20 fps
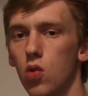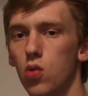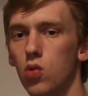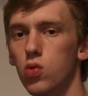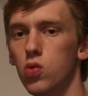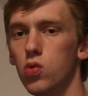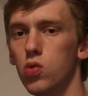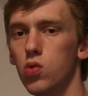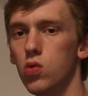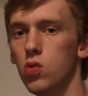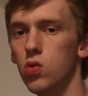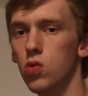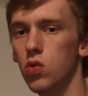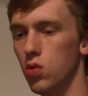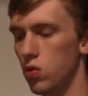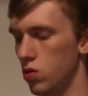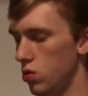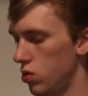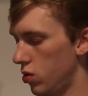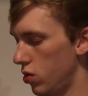Ooh, ooh,
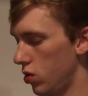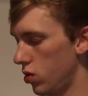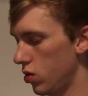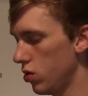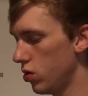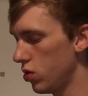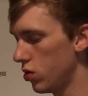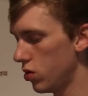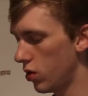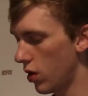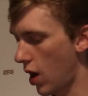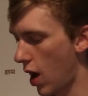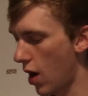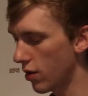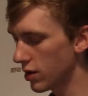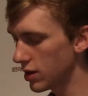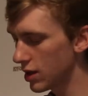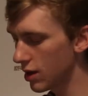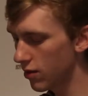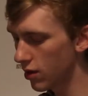ooh, ooh. I
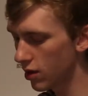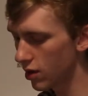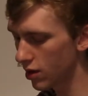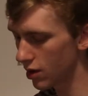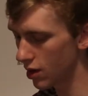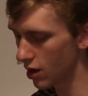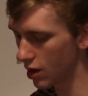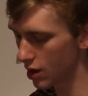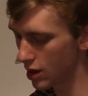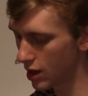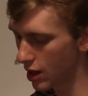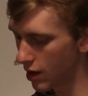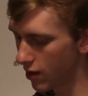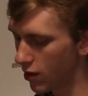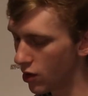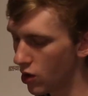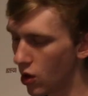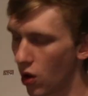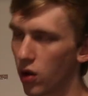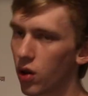didn't
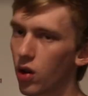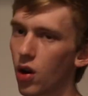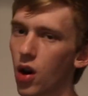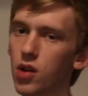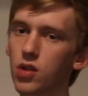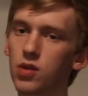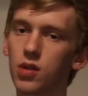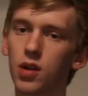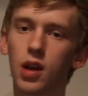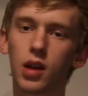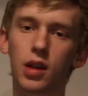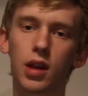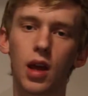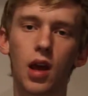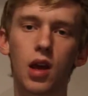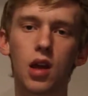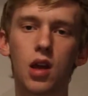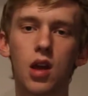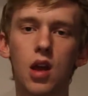even know the cards were like that.